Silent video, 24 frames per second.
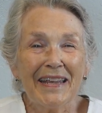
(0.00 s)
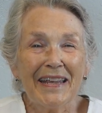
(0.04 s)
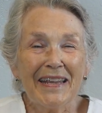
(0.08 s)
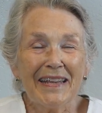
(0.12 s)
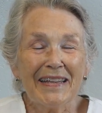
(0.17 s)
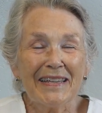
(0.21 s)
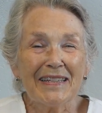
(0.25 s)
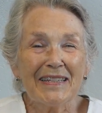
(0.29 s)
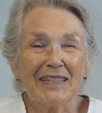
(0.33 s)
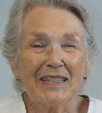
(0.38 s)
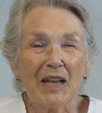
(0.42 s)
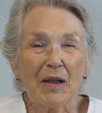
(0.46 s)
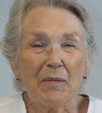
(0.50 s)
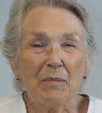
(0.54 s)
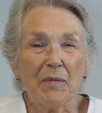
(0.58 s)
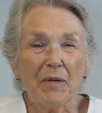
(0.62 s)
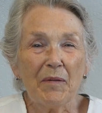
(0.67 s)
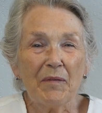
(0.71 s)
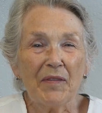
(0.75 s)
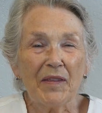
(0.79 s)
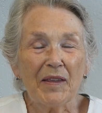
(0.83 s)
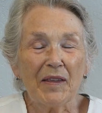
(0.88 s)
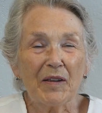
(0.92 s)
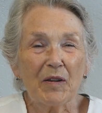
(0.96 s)
Some
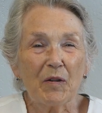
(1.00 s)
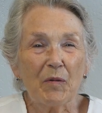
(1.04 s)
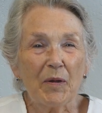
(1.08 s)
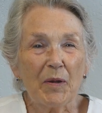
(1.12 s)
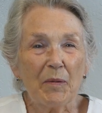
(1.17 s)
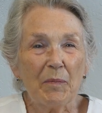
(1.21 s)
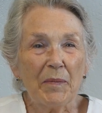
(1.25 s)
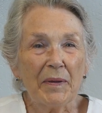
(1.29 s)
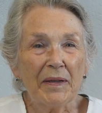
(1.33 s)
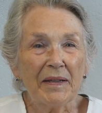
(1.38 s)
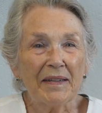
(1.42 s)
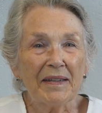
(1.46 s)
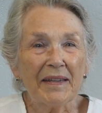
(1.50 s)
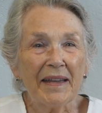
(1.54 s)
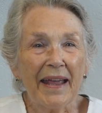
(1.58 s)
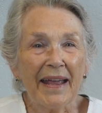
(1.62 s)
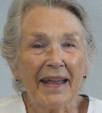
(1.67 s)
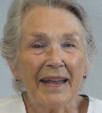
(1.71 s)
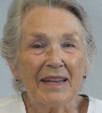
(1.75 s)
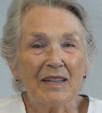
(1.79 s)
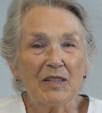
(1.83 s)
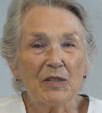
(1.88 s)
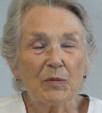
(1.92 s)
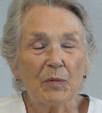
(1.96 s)
of the equipment
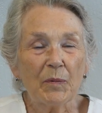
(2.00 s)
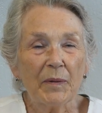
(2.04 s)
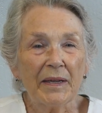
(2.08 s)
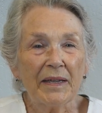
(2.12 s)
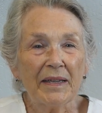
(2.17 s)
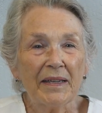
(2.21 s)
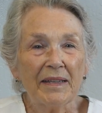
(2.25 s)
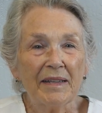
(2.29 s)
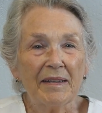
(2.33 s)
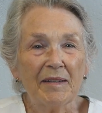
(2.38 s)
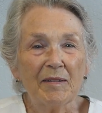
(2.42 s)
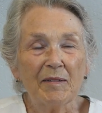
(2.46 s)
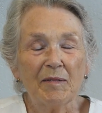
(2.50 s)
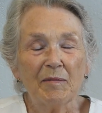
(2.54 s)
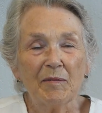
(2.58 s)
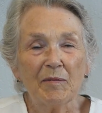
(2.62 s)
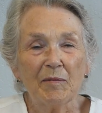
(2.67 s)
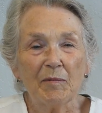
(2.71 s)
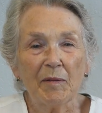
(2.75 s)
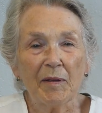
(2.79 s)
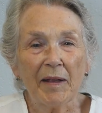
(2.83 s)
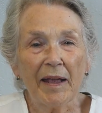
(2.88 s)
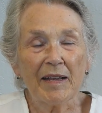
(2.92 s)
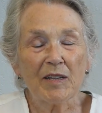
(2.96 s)
as we
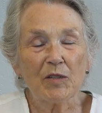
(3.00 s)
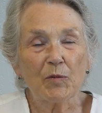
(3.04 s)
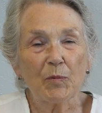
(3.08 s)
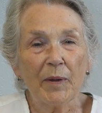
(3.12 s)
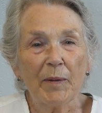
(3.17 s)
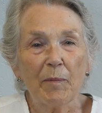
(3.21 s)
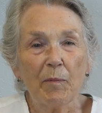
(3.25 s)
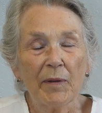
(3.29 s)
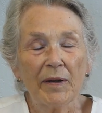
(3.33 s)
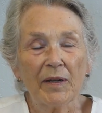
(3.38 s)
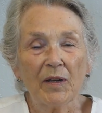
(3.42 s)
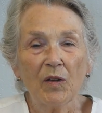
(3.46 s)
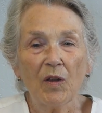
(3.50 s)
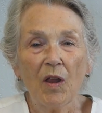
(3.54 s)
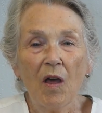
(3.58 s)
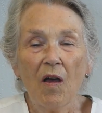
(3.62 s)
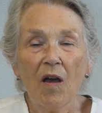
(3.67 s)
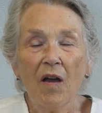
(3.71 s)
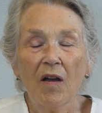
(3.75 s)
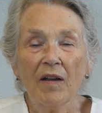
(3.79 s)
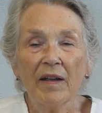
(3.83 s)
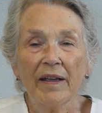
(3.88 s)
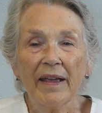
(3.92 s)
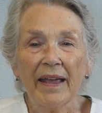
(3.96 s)
went
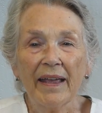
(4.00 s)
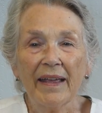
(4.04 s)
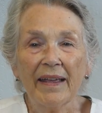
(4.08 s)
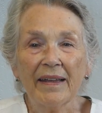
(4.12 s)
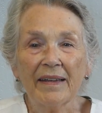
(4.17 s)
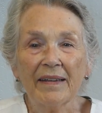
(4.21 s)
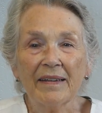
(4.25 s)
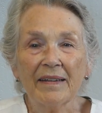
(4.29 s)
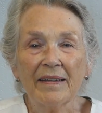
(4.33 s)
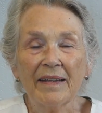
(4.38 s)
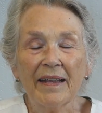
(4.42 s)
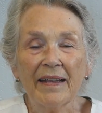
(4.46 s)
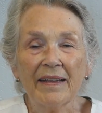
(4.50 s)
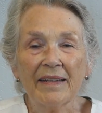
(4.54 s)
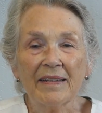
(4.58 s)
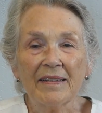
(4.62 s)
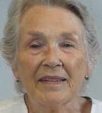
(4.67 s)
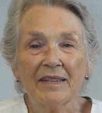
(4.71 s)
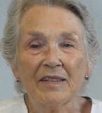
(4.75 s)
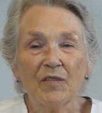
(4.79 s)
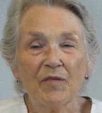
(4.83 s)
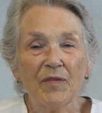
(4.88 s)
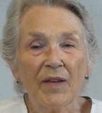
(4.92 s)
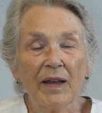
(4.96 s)
along and
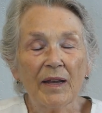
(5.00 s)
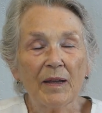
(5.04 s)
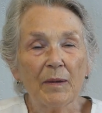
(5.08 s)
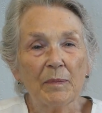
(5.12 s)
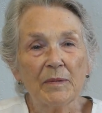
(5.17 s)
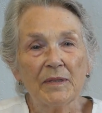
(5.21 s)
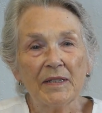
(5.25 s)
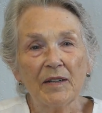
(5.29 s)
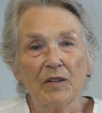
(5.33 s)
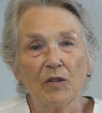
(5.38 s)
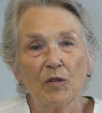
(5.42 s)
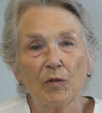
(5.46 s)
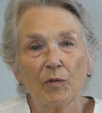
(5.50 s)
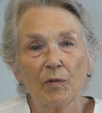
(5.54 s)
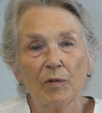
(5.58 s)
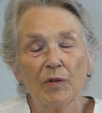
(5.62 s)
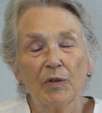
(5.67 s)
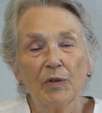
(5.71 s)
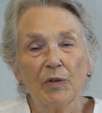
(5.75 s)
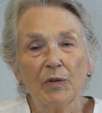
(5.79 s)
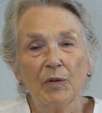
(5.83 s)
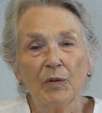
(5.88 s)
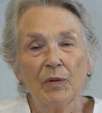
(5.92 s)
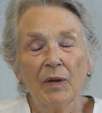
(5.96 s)
developed and
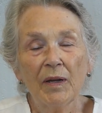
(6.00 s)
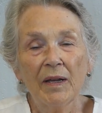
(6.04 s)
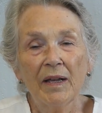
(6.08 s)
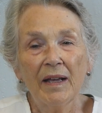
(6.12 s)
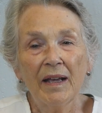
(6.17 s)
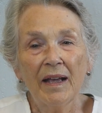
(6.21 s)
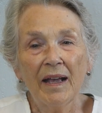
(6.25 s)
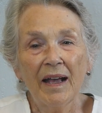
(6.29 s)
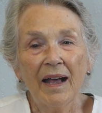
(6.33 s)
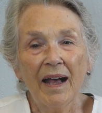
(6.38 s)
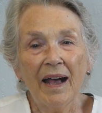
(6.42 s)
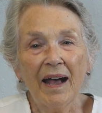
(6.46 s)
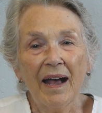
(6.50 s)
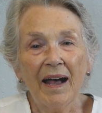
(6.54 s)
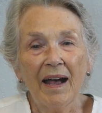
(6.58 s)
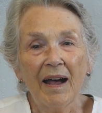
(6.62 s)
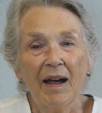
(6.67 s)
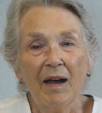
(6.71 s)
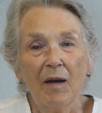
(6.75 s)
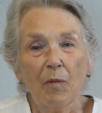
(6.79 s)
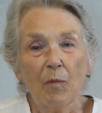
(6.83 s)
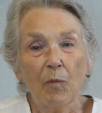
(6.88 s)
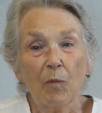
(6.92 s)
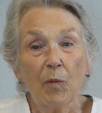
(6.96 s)
grew
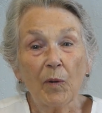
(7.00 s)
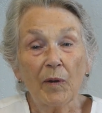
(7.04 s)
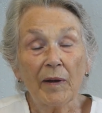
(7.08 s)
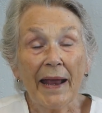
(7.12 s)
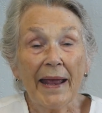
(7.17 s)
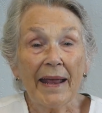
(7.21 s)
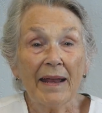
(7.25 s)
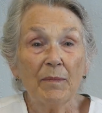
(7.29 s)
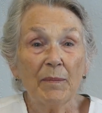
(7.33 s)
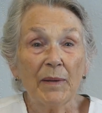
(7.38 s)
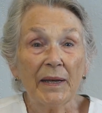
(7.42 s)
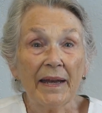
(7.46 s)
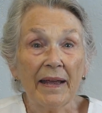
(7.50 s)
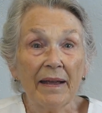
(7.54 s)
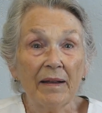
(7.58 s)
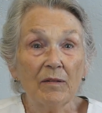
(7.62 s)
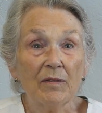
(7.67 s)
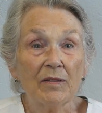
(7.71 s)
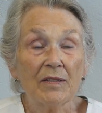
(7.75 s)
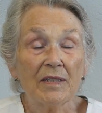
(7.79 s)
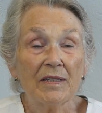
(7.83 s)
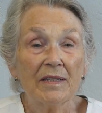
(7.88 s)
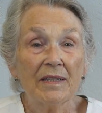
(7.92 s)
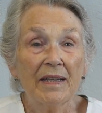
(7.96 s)
were
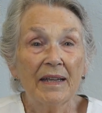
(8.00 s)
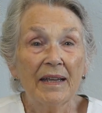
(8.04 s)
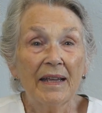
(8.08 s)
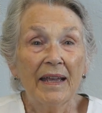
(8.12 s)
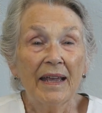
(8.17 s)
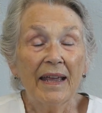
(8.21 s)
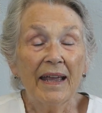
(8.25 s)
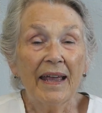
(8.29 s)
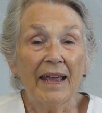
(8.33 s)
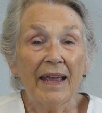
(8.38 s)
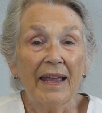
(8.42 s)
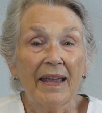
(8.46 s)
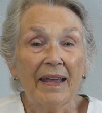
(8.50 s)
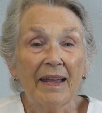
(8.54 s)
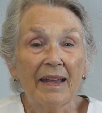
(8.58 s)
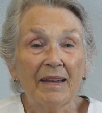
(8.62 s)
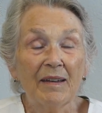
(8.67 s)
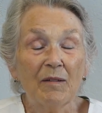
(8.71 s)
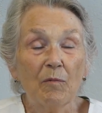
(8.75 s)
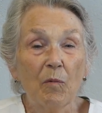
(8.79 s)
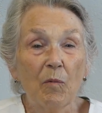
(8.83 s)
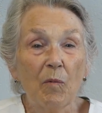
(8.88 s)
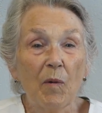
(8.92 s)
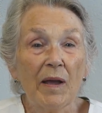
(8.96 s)
hand-me-downs.
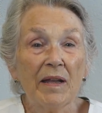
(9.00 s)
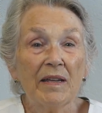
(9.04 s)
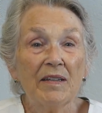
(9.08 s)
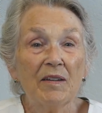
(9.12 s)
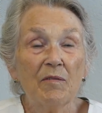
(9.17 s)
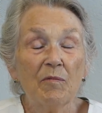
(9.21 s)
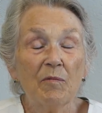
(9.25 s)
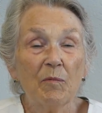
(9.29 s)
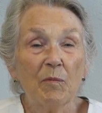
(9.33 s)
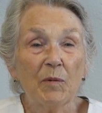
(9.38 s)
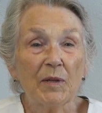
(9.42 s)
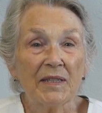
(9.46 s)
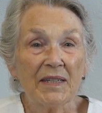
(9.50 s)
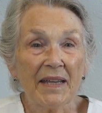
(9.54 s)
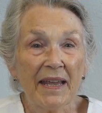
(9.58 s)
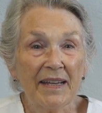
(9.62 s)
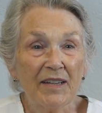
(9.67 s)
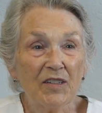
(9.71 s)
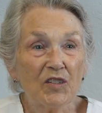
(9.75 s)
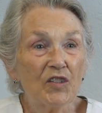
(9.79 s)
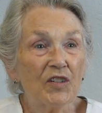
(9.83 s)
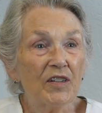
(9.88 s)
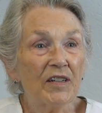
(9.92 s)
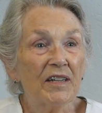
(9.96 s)
And one was
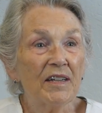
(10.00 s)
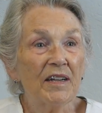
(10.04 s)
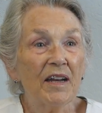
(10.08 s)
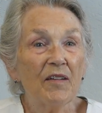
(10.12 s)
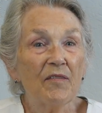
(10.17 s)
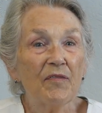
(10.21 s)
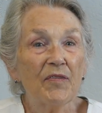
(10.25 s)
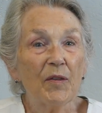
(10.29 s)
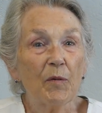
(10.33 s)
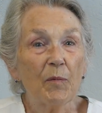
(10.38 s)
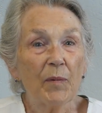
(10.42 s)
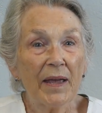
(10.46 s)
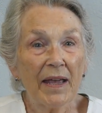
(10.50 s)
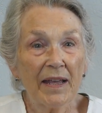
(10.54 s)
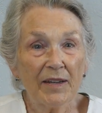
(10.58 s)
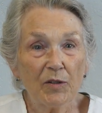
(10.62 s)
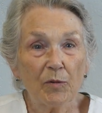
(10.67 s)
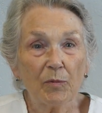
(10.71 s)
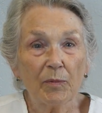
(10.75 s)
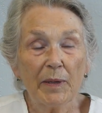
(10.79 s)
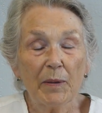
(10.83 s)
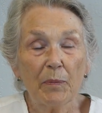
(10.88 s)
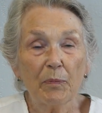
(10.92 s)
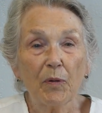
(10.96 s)
ancient enough that we had to
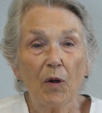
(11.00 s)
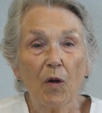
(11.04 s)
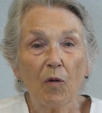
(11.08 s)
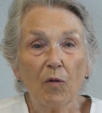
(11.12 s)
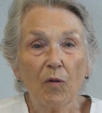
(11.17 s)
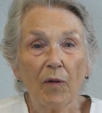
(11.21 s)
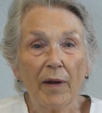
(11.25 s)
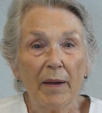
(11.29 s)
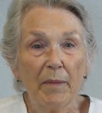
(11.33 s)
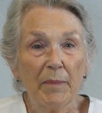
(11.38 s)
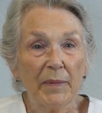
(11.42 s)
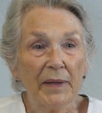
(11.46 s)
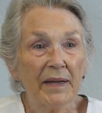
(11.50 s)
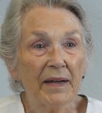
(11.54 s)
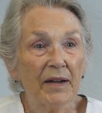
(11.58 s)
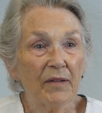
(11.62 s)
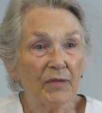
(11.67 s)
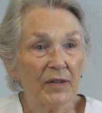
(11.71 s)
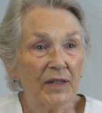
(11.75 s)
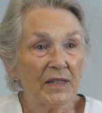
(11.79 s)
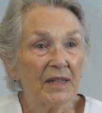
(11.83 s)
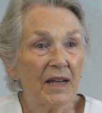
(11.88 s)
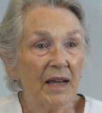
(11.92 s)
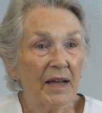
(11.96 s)
reprogram it
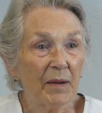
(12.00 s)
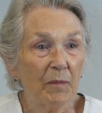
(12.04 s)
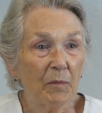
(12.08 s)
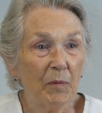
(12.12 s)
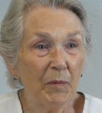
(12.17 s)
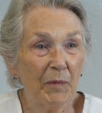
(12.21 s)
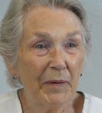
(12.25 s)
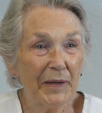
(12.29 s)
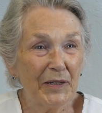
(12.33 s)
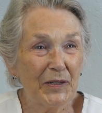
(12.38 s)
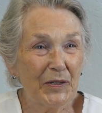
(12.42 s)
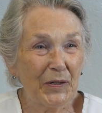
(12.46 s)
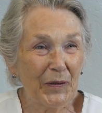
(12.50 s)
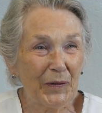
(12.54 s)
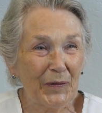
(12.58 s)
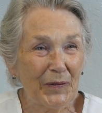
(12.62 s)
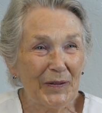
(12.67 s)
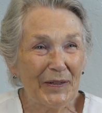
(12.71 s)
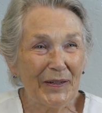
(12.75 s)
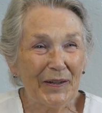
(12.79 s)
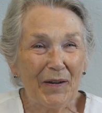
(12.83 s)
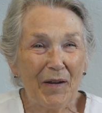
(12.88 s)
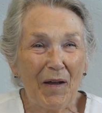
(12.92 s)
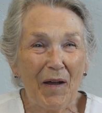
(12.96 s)
every time we
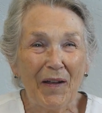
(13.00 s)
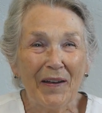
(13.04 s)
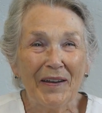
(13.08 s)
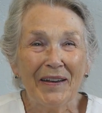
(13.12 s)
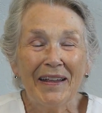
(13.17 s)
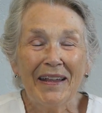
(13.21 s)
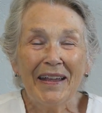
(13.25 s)
turned it on.